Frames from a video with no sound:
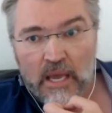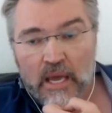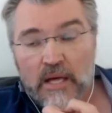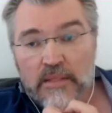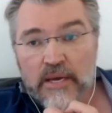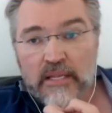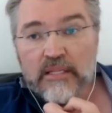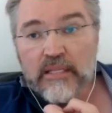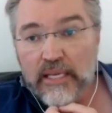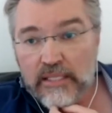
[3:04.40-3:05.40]
then
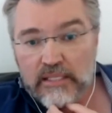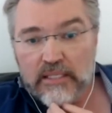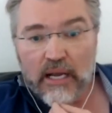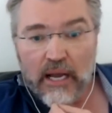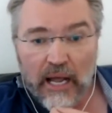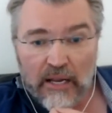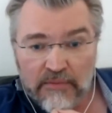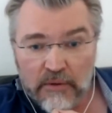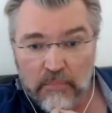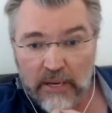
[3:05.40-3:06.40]
this
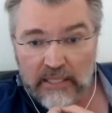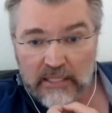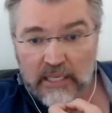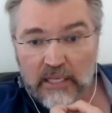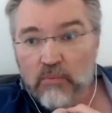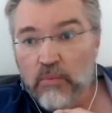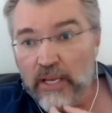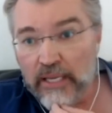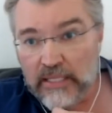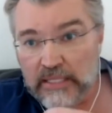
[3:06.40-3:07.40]
alpha particle
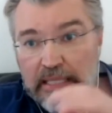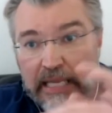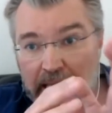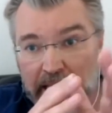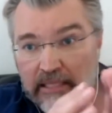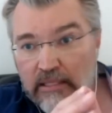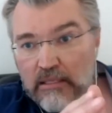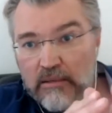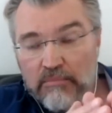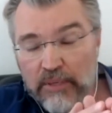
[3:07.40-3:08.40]
will indeed
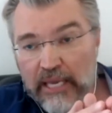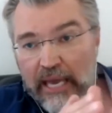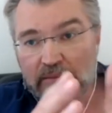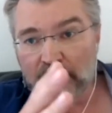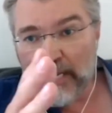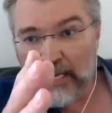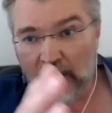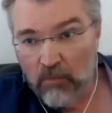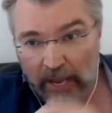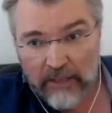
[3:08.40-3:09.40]
behave like a
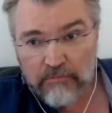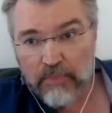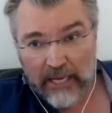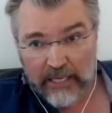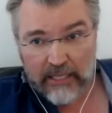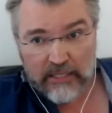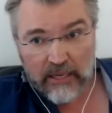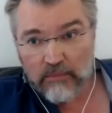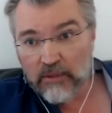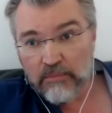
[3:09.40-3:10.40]
wave packet
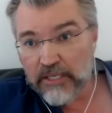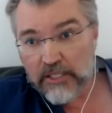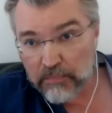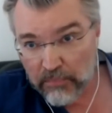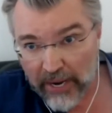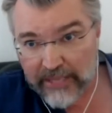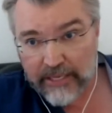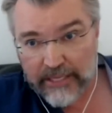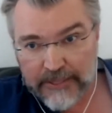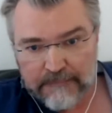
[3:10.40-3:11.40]
that will be
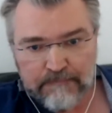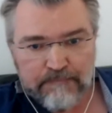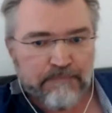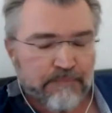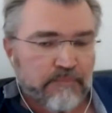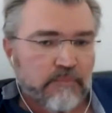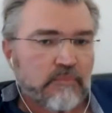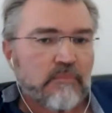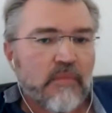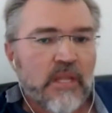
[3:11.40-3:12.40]
spreading.
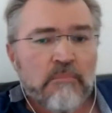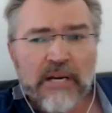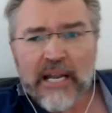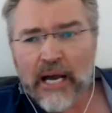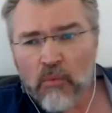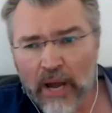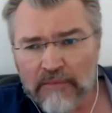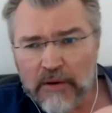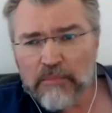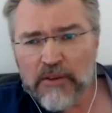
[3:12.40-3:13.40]
But
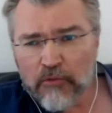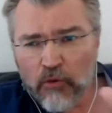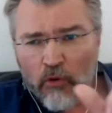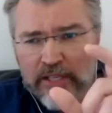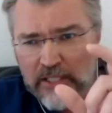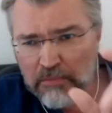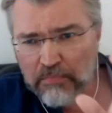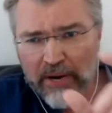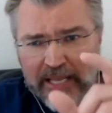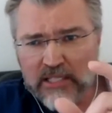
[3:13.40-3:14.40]
however, before it
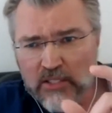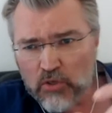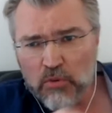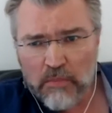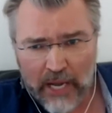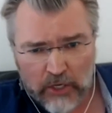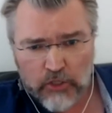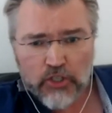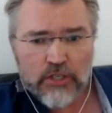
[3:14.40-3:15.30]
spreads too much,